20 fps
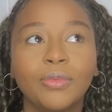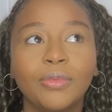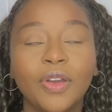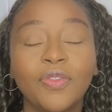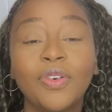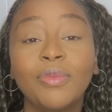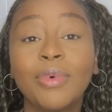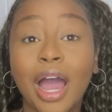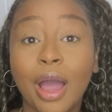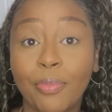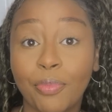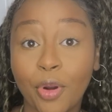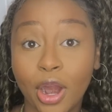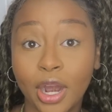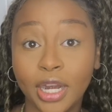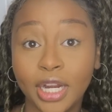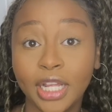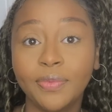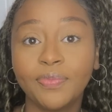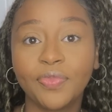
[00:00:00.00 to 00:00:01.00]
If I'm at a
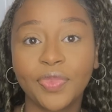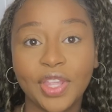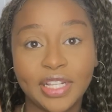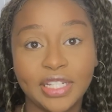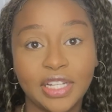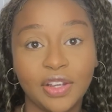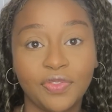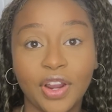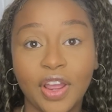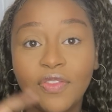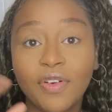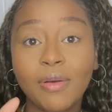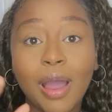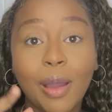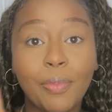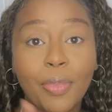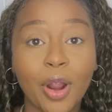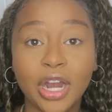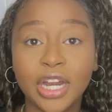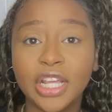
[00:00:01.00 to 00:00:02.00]
party, it's different. If I'm
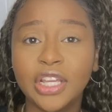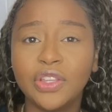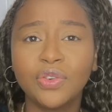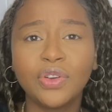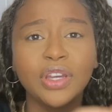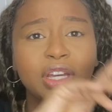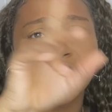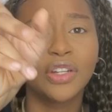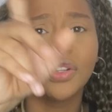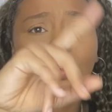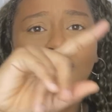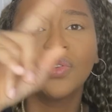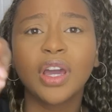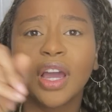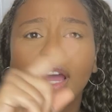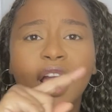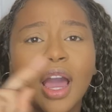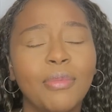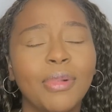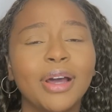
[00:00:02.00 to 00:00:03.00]
at a party, you
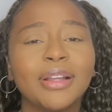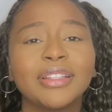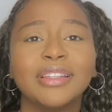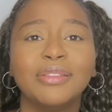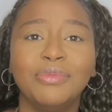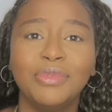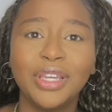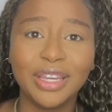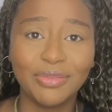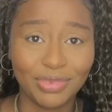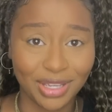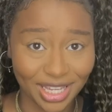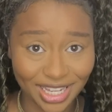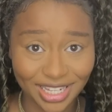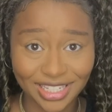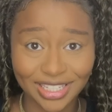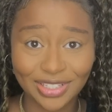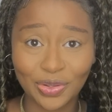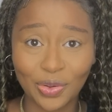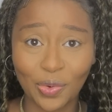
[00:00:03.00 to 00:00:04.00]
could come up to me
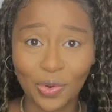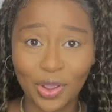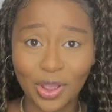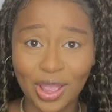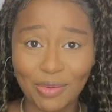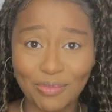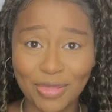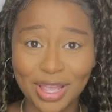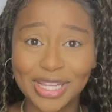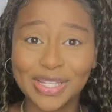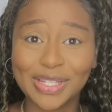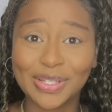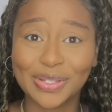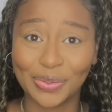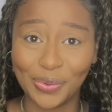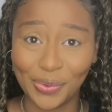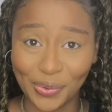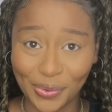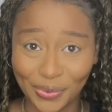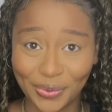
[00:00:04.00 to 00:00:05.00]
because so good in my
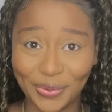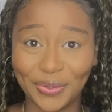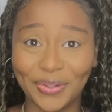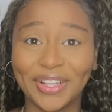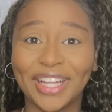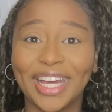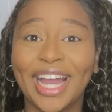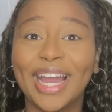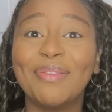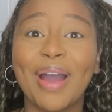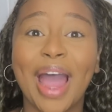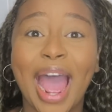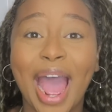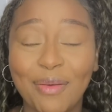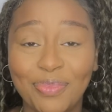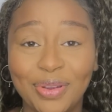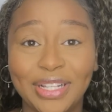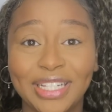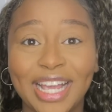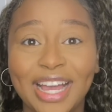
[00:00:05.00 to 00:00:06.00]
soul, I'm
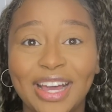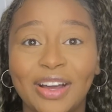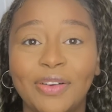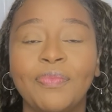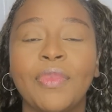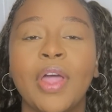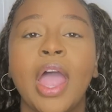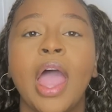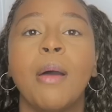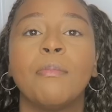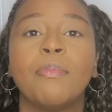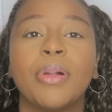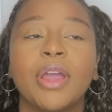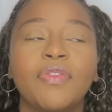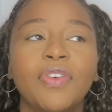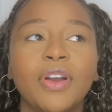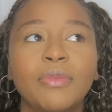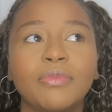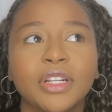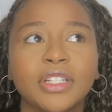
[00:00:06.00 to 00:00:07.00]
happy as hell. But
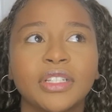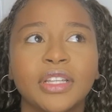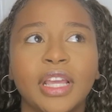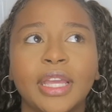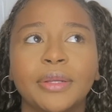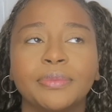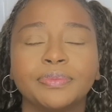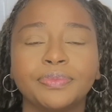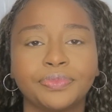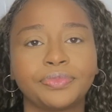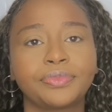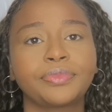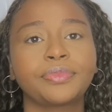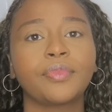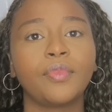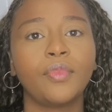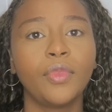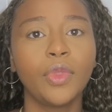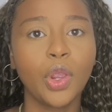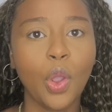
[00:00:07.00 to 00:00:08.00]
if I'm just like
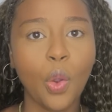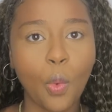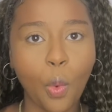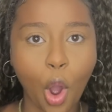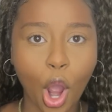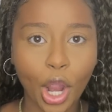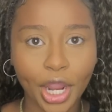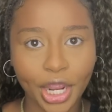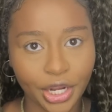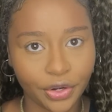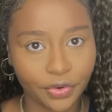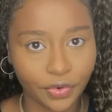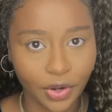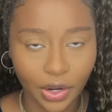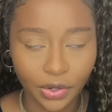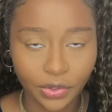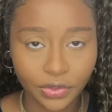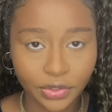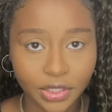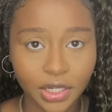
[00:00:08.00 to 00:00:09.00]
walking
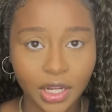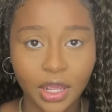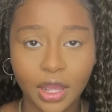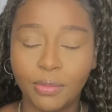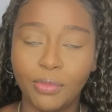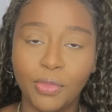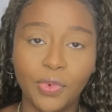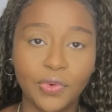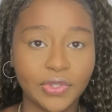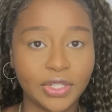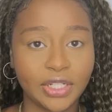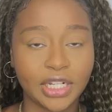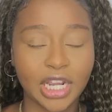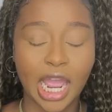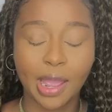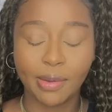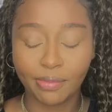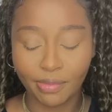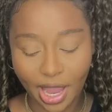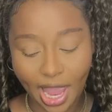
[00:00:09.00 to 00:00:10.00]
around. Most of the
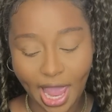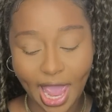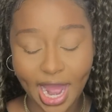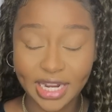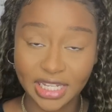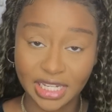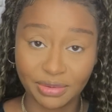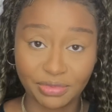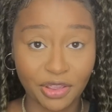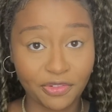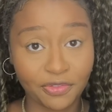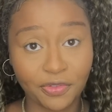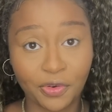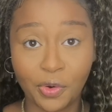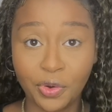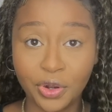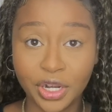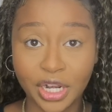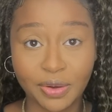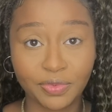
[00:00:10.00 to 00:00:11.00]
time my head is in my
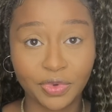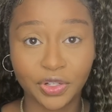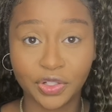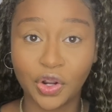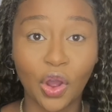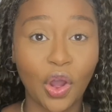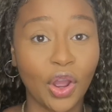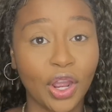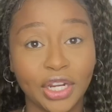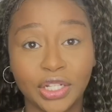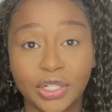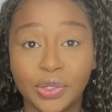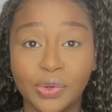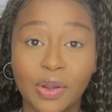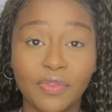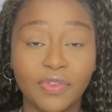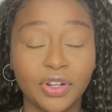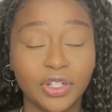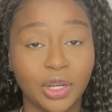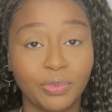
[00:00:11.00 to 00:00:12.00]
phone and I'm just talking to
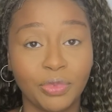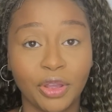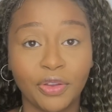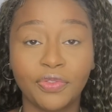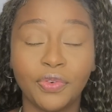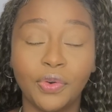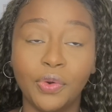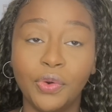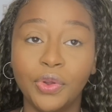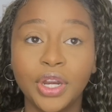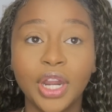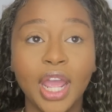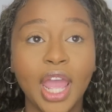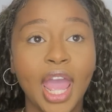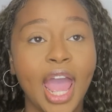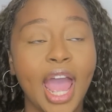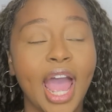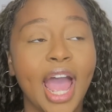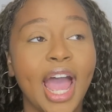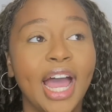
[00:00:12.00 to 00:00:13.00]
whoever's on my phone,
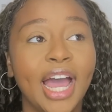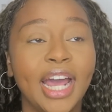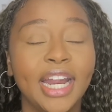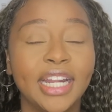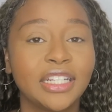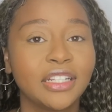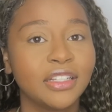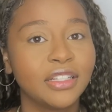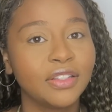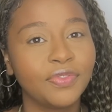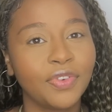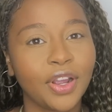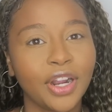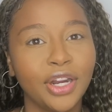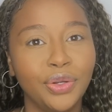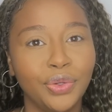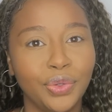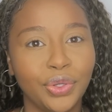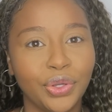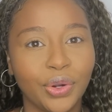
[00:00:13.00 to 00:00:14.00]
and it's just
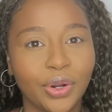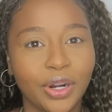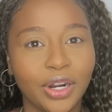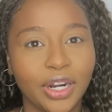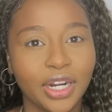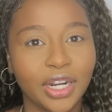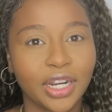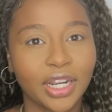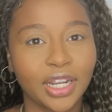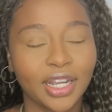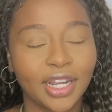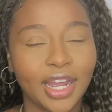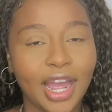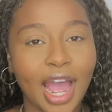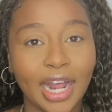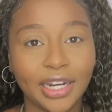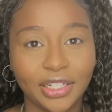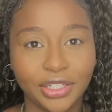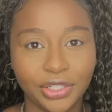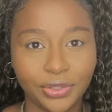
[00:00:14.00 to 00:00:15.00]
very New York
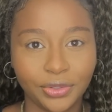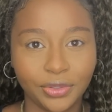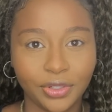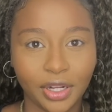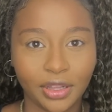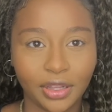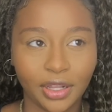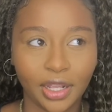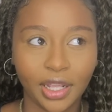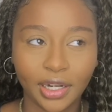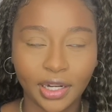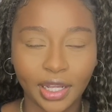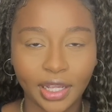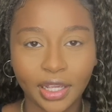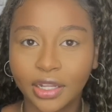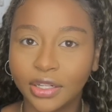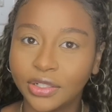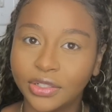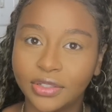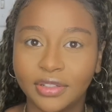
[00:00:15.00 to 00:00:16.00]
attitude, I think.
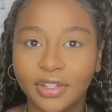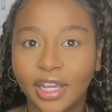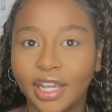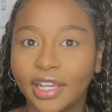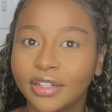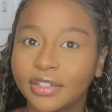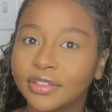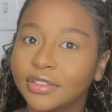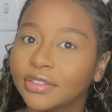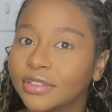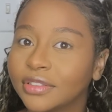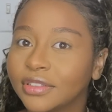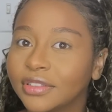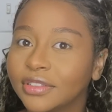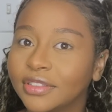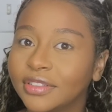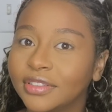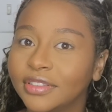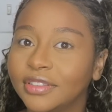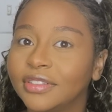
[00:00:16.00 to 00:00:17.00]
Like
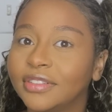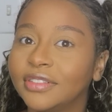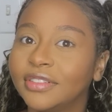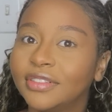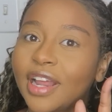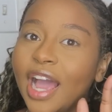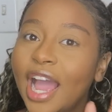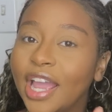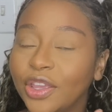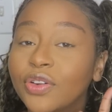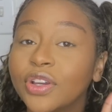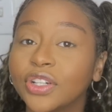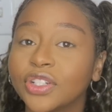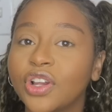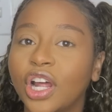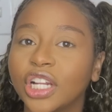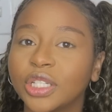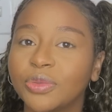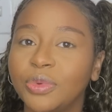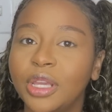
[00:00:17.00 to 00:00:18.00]
you can
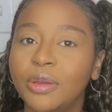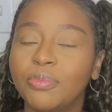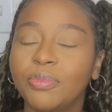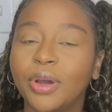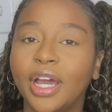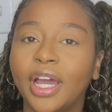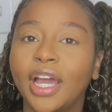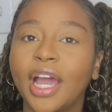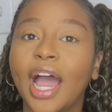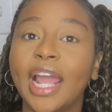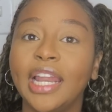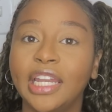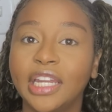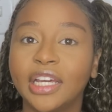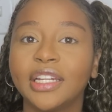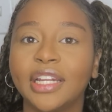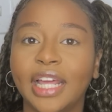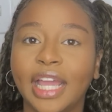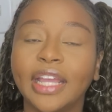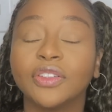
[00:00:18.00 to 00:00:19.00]
talk to me, but I
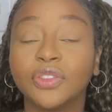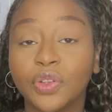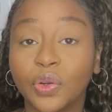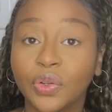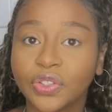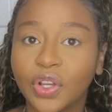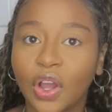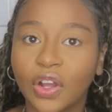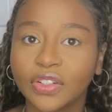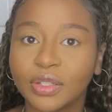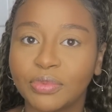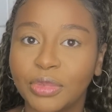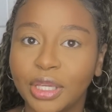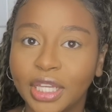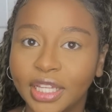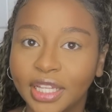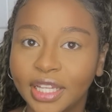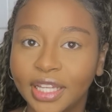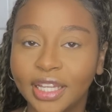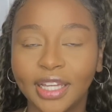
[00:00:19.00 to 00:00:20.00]
look like don't talk to
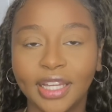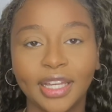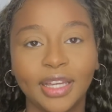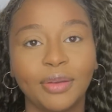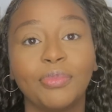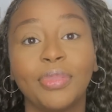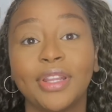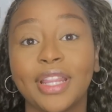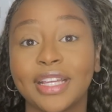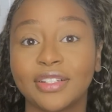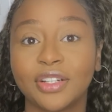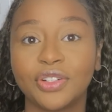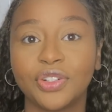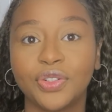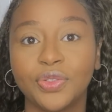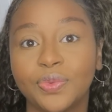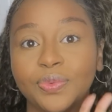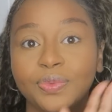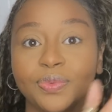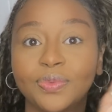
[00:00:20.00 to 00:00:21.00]
me. But that's not
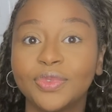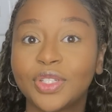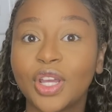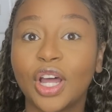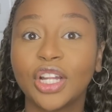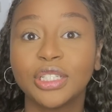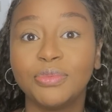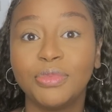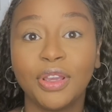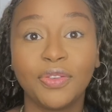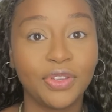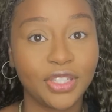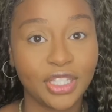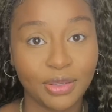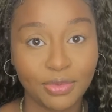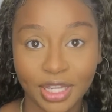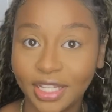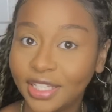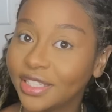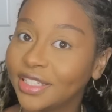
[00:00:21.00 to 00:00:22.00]
true. Talk to me if you
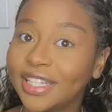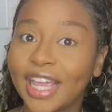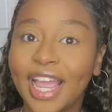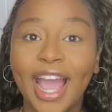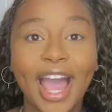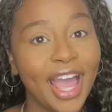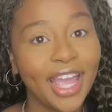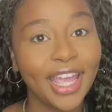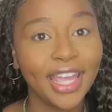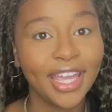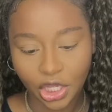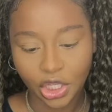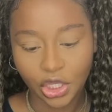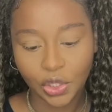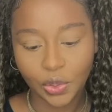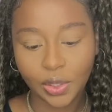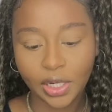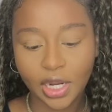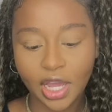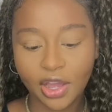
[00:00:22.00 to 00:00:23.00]
see me. Say hi.
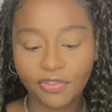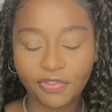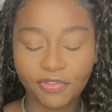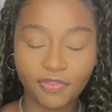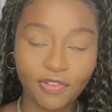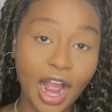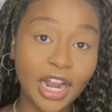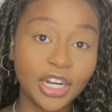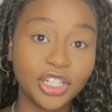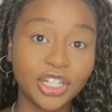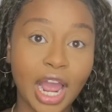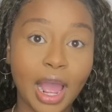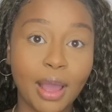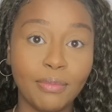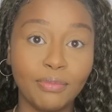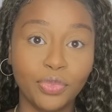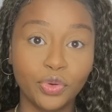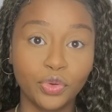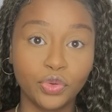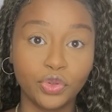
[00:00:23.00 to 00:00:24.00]
You look fresh
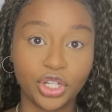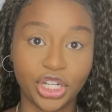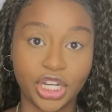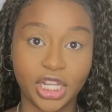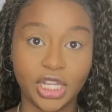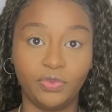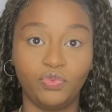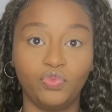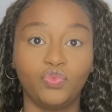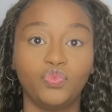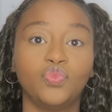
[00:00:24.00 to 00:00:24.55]
and bougie.